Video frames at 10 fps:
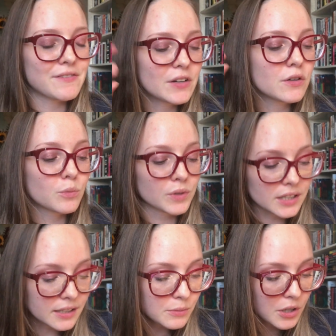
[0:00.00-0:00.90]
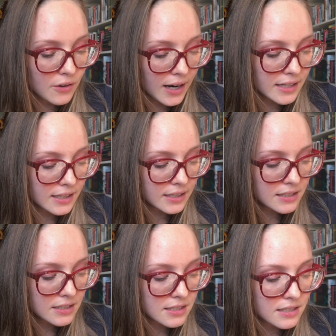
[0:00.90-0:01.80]
never really regretted
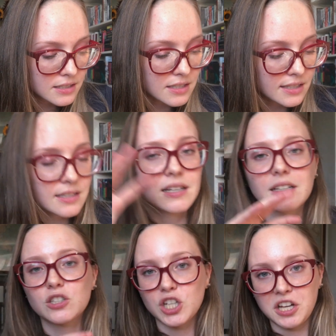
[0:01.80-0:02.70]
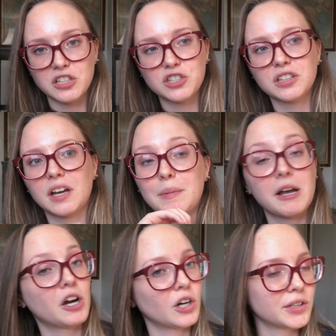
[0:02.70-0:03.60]
it since I changed to like my
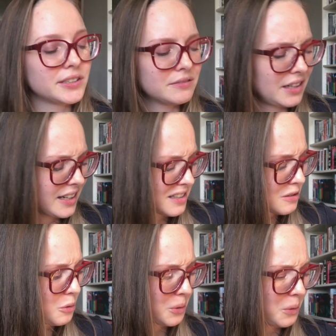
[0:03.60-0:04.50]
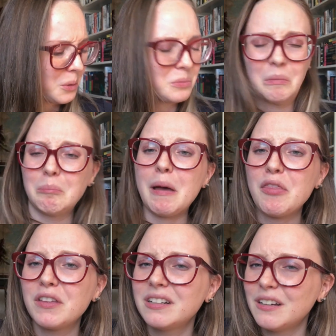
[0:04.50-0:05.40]
current, I guess, quote unquote,
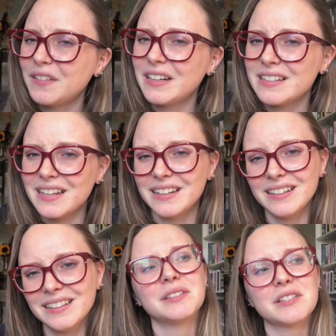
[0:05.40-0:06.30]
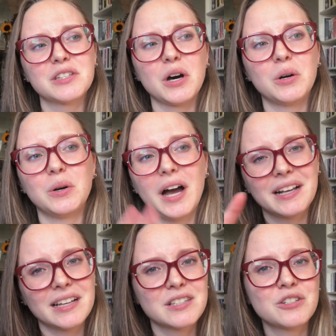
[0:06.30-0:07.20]
method of annotating. So I
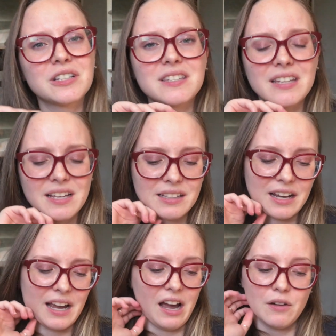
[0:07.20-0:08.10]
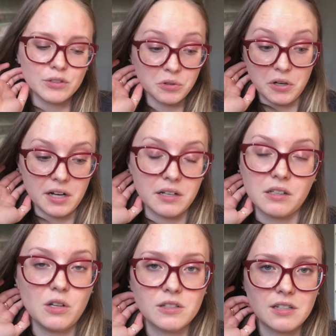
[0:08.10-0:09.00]
guess you could say like I haven't regretted it in a
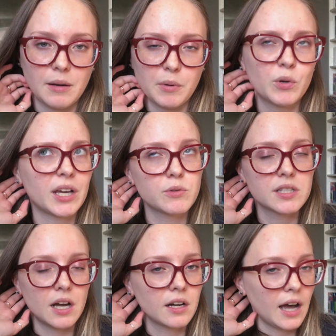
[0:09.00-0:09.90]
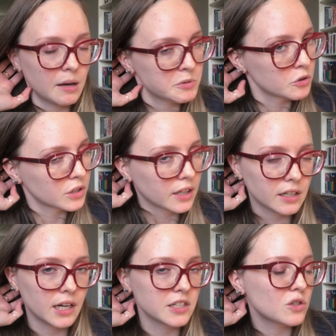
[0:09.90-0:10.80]
long time, but when I was young, absolutely. Like
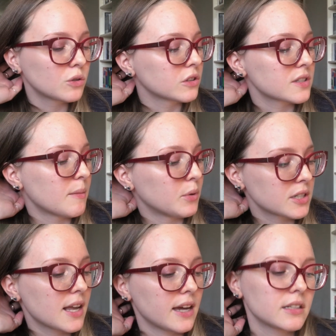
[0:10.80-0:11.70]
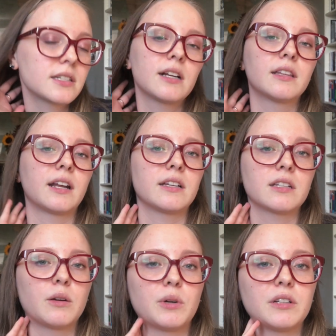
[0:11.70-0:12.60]
in high school, there's some books I annotated that I had to
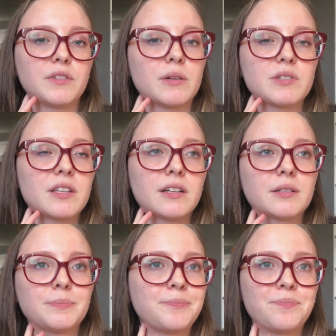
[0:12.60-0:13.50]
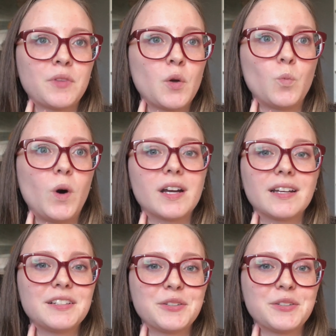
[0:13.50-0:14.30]
get rid of, and I was like, why did I do